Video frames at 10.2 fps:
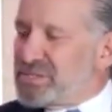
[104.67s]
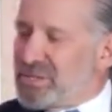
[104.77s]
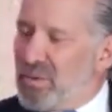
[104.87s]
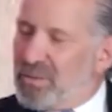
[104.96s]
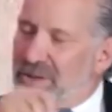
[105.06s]

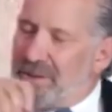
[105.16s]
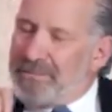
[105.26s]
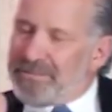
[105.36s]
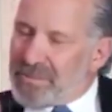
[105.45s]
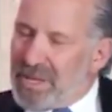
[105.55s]

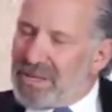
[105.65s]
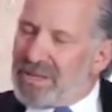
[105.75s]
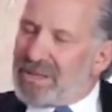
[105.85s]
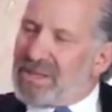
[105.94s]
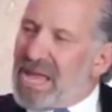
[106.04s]
So
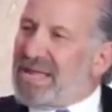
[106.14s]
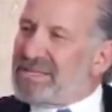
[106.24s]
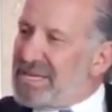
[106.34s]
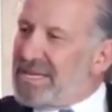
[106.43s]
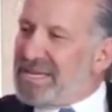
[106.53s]
the
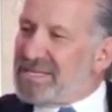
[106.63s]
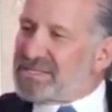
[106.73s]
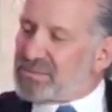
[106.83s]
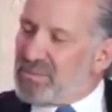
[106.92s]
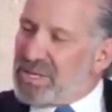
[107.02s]
idea
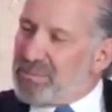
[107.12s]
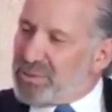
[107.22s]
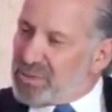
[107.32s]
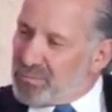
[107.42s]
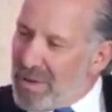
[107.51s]
is when they
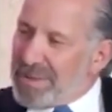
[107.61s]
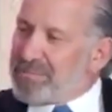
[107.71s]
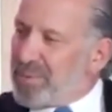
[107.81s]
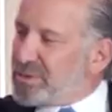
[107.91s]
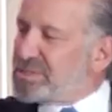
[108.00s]
put the
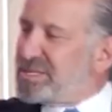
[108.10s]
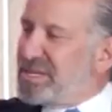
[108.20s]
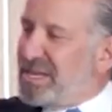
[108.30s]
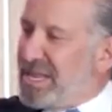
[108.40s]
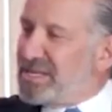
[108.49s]
right person,
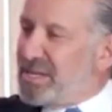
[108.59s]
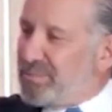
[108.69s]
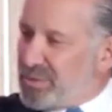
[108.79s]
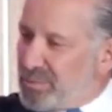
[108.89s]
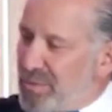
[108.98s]
and India
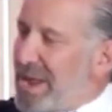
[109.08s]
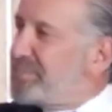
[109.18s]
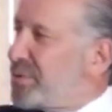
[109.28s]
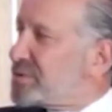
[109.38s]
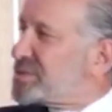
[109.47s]
put the
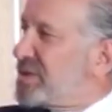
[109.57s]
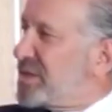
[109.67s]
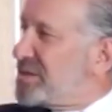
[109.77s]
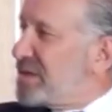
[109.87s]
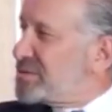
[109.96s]
right person
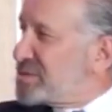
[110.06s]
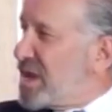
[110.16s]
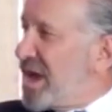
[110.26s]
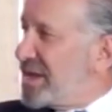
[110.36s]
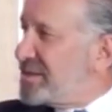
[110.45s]
on the other
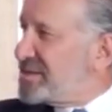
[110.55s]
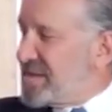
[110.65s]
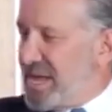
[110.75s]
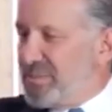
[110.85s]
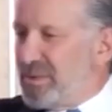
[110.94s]
side of the
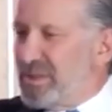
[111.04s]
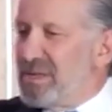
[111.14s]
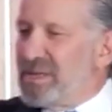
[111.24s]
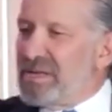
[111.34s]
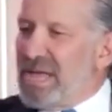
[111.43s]

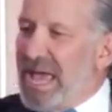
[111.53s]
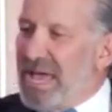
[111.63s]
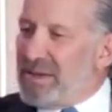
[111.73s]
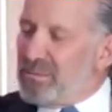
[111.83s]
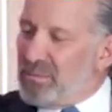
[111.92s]
table,
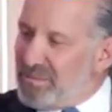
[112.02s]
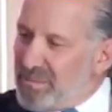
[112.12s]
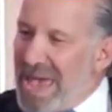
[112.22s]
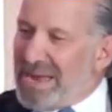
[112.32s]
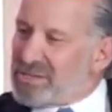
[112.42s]
and we've
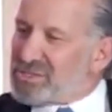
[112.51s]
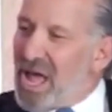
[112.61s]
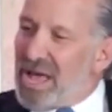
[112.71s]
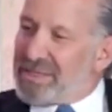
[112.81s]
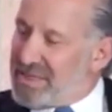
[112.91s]
managed,
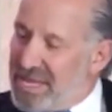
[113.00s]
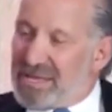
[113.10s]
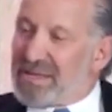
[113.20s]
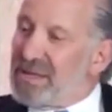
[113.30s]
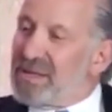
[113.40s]
I
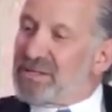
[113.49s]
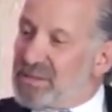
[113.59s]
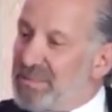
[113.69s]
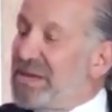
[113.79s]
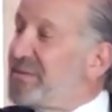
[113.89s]
think,
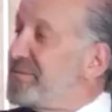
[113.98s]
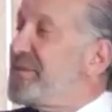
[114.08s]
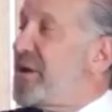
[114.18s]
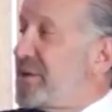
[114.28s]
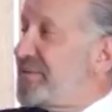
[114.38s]
to be in a
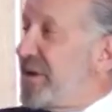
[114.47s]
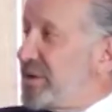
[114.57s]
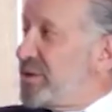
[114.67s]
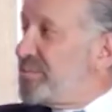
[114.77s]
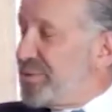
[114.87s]
very,
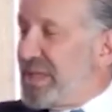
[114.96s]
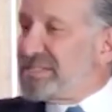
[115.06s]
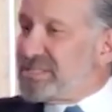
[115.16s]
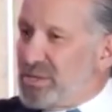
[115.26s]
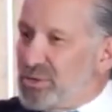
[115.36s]
very good
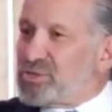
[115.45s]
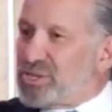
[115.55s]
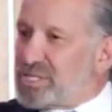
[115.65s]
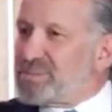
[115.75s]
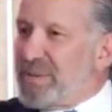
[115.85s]
place, and you
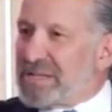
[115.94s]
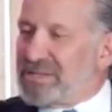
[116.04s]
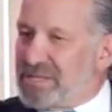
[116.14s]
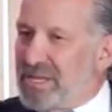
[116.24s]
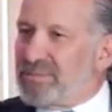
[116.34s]
should expect
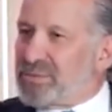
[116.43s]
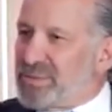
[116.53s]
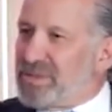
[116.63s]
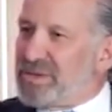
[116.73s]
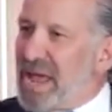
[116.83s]
a deal
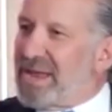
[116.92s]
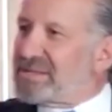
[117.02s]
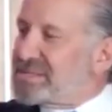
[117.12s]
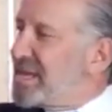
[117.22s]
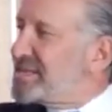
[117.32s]
between the
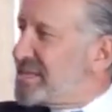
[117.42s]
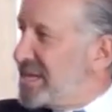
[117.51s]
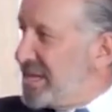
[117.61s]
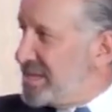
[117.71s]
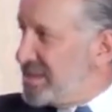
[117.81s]
United States
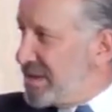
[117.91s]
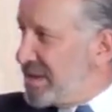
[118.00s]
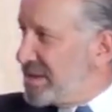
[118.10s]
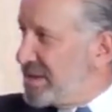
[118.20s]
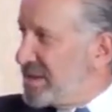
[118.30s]
and India